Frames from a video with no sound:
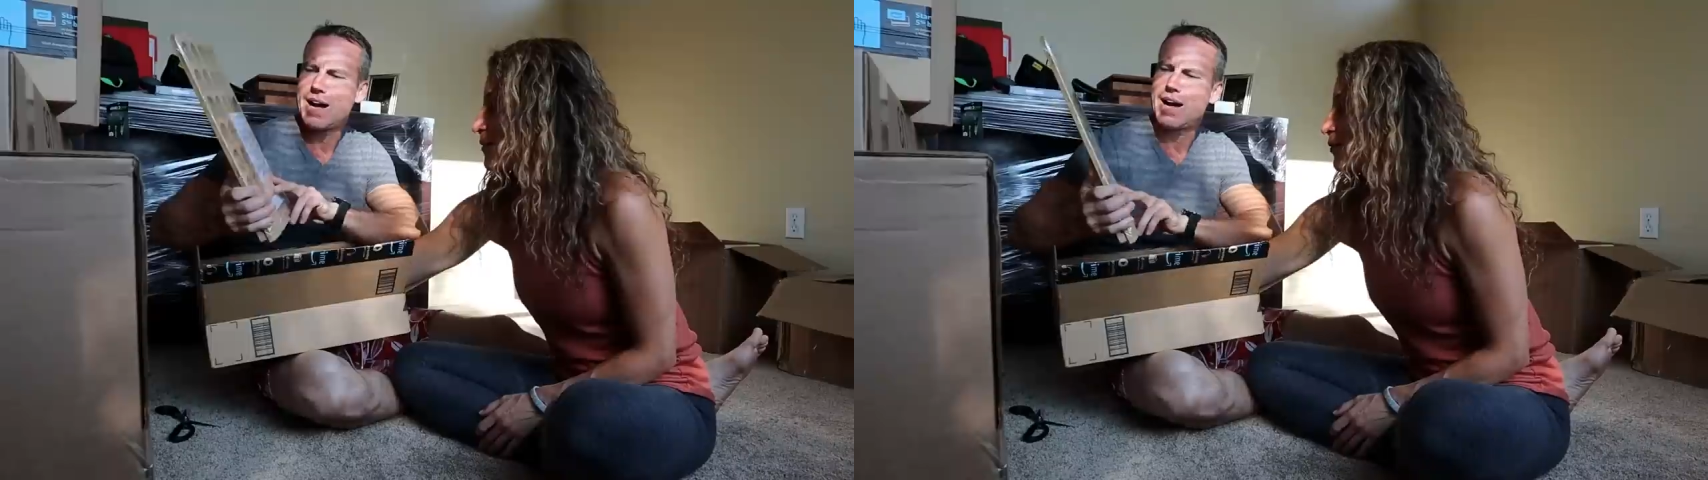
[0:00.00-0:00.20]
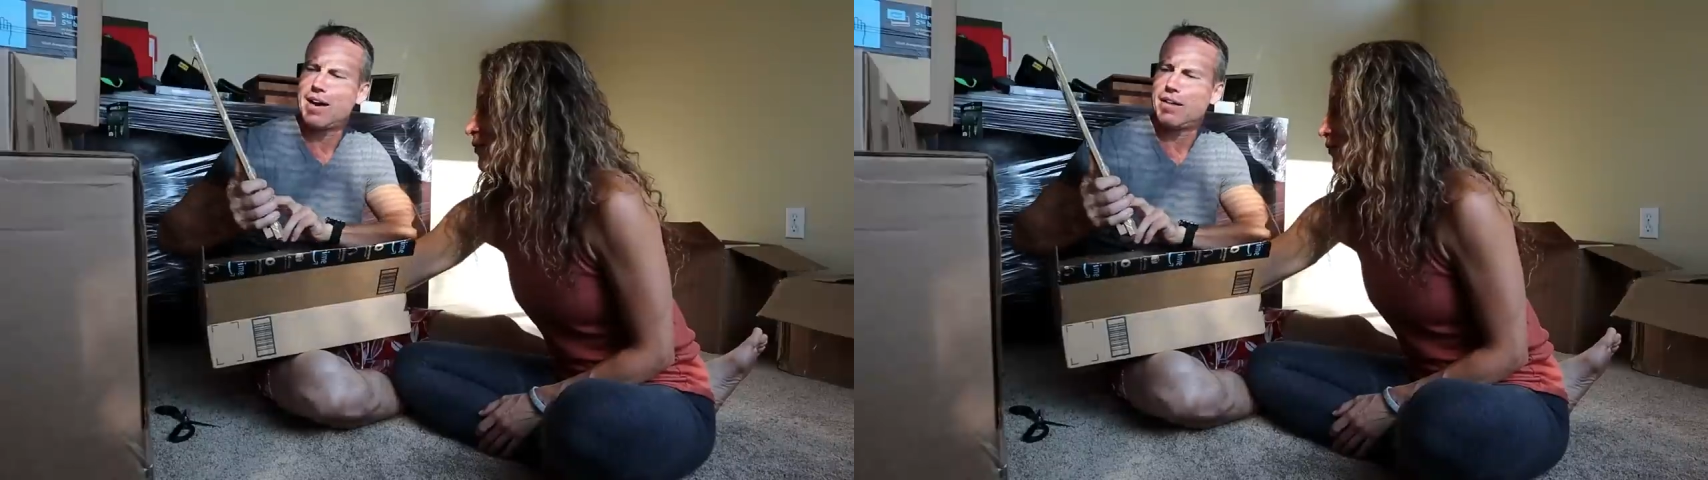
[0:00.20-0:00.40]

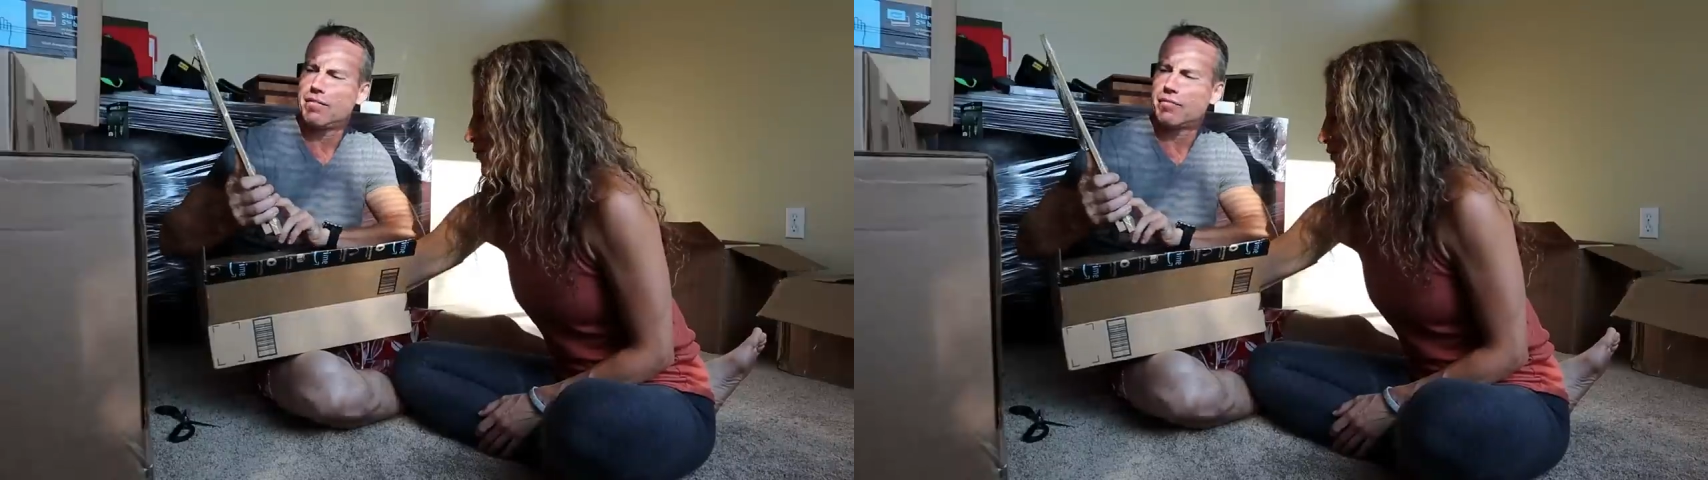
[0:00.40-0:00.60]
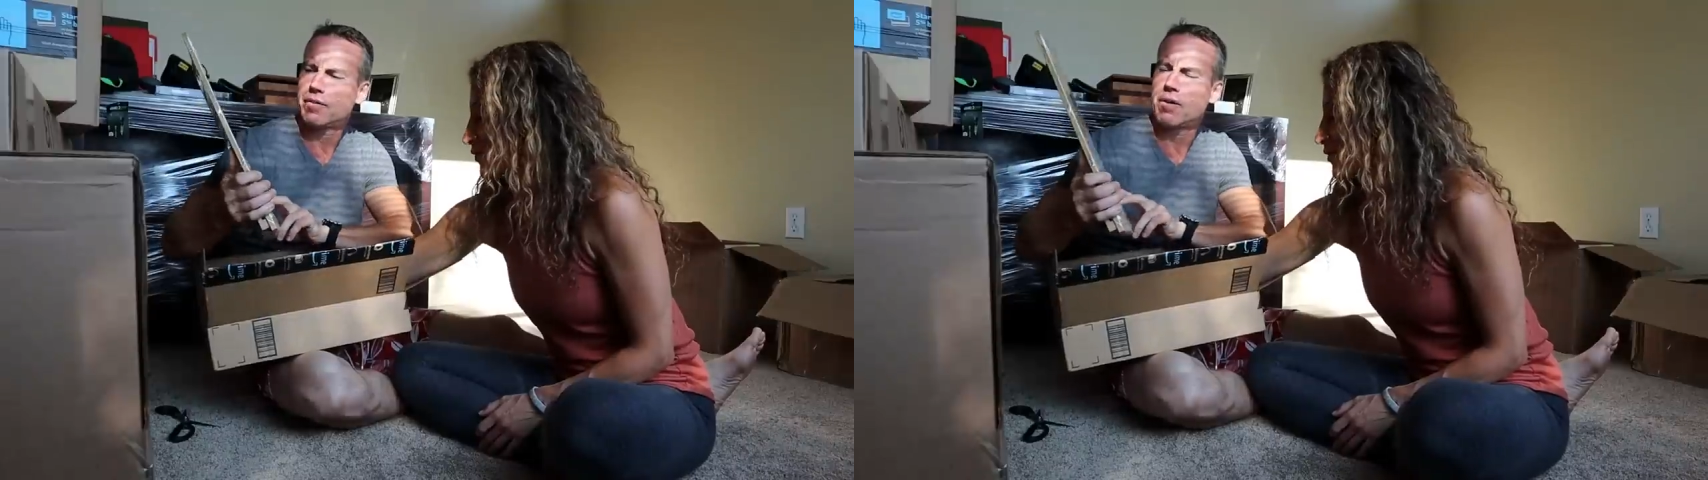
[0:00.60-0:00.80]
Uh,
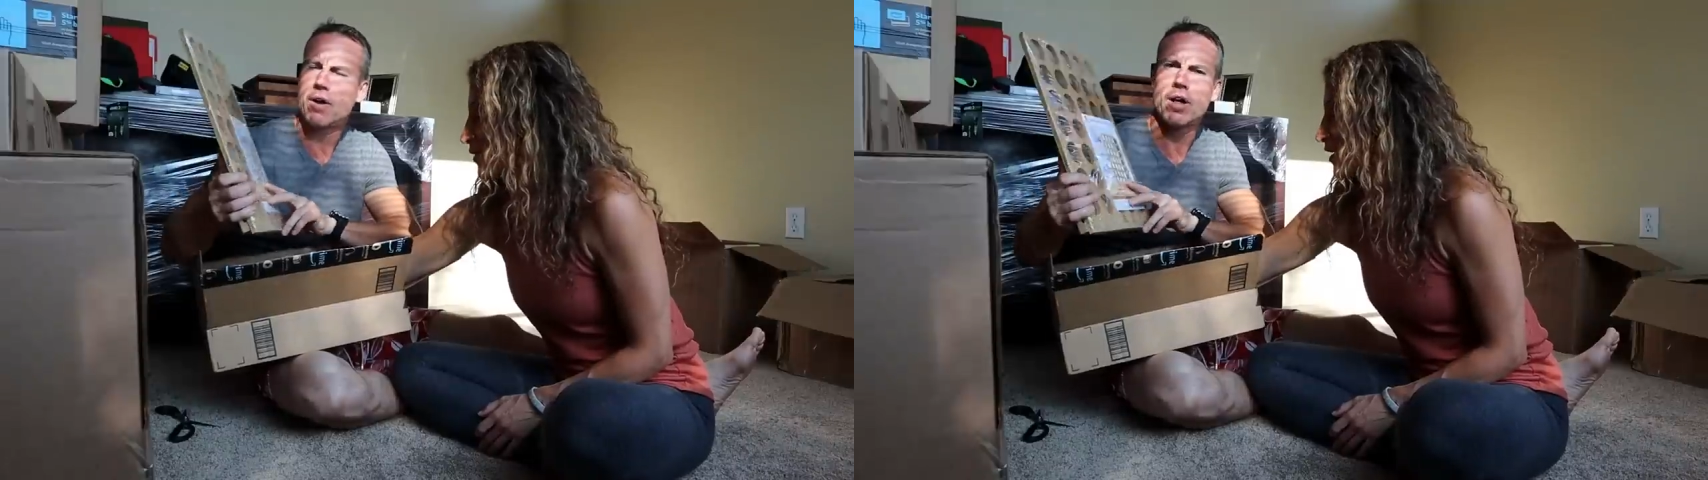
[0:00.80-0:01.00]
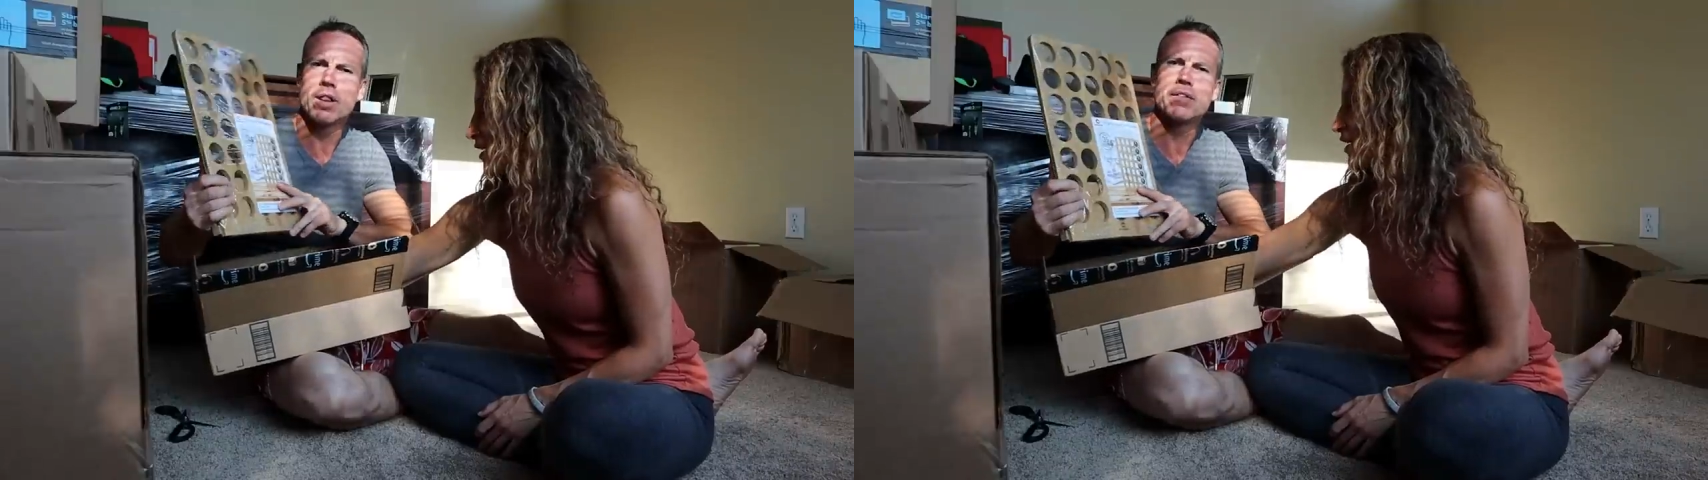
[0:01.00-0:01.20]
for
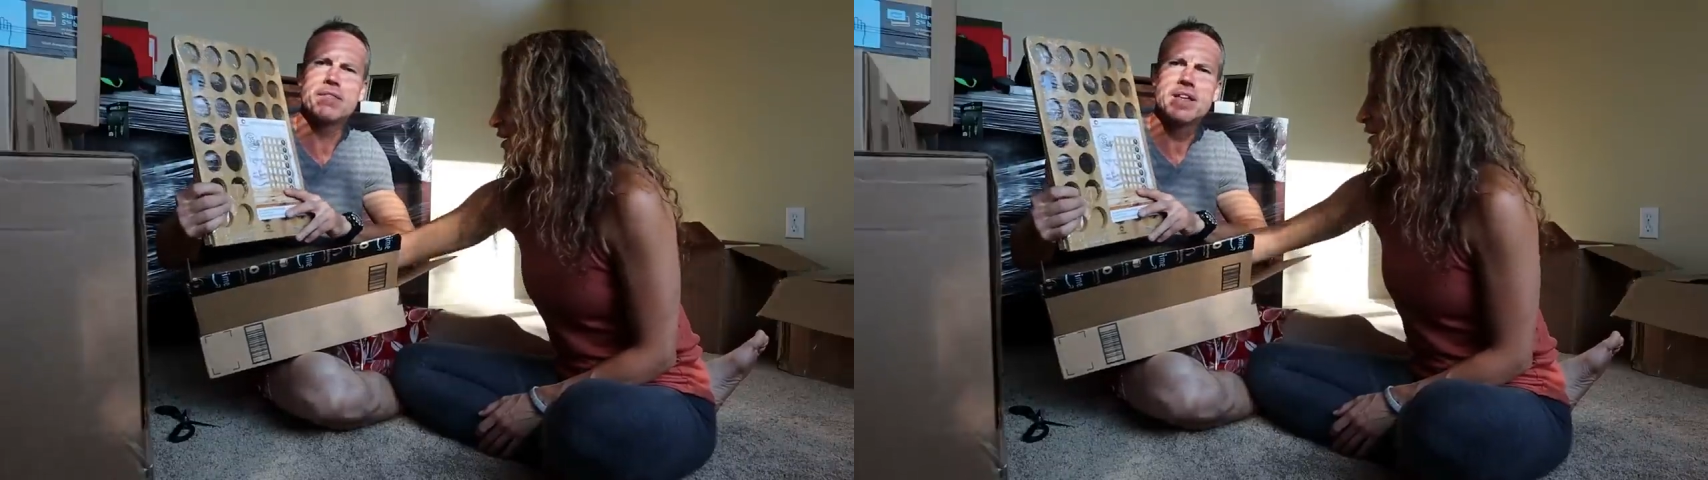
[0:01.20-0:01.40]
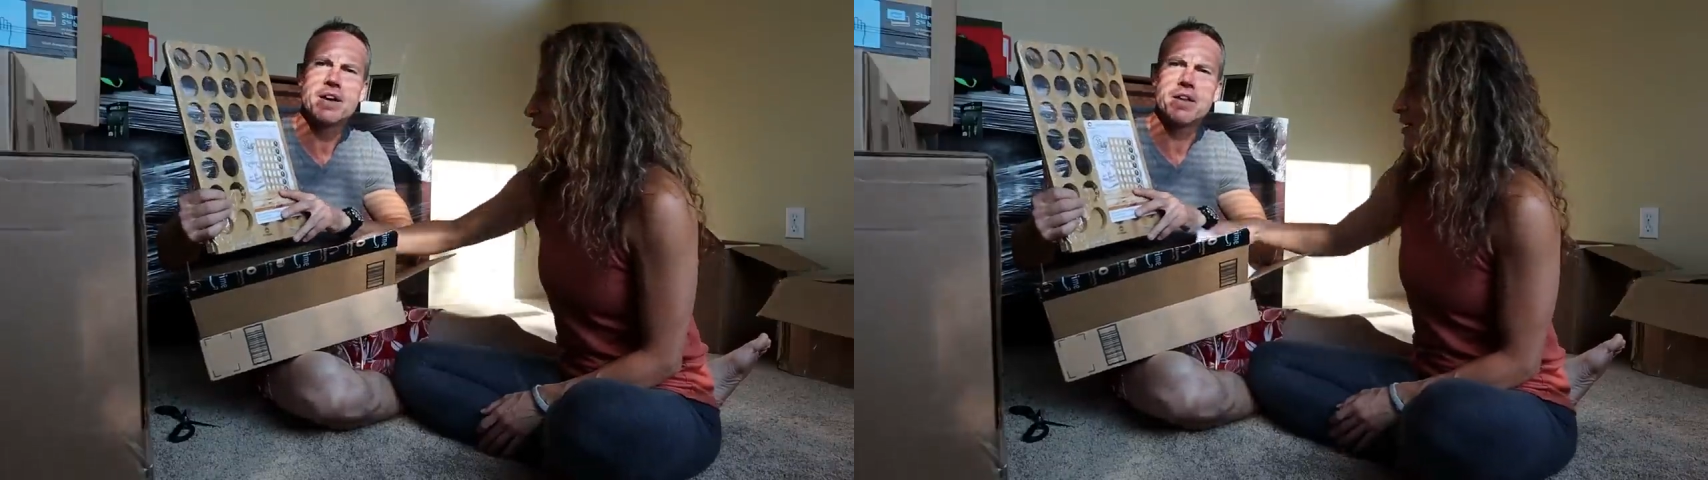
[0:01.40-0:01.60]
all
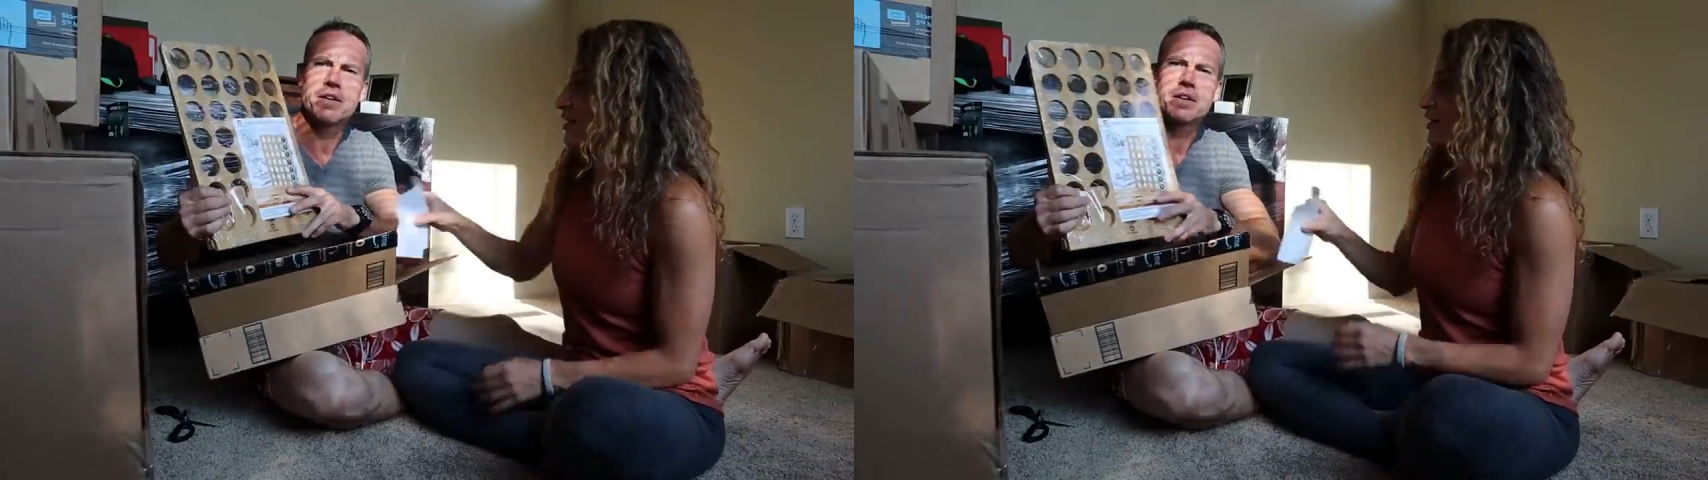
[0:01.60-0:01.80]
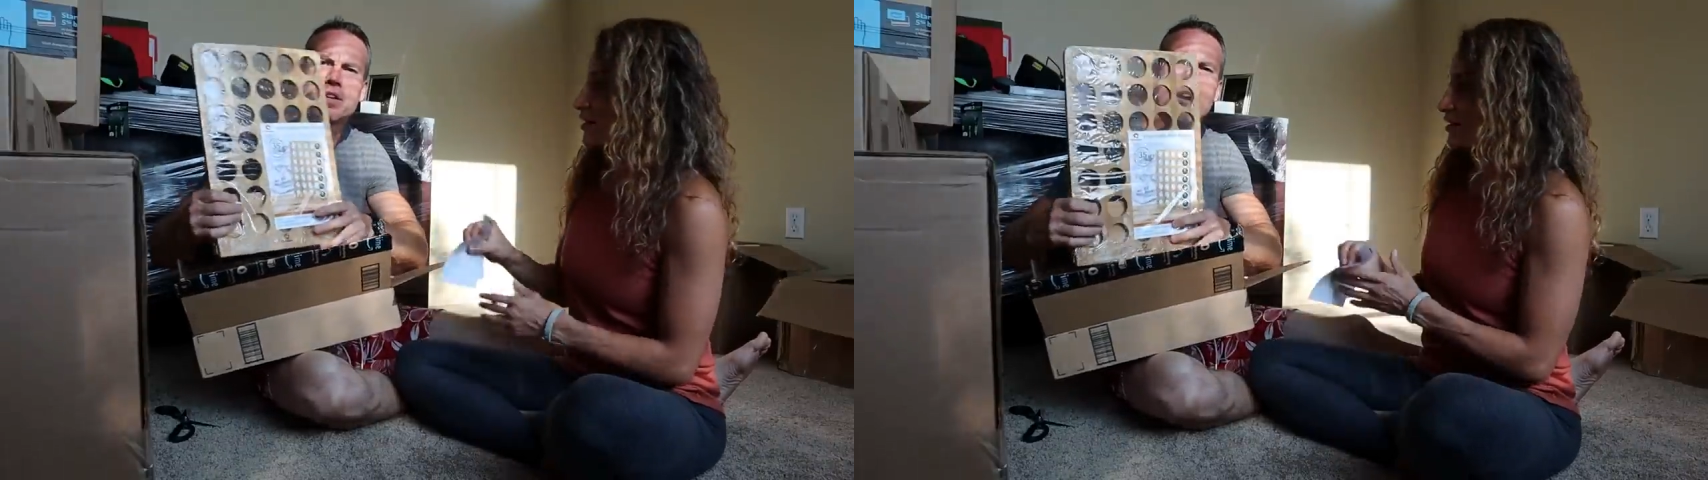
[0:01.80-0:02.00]
of the other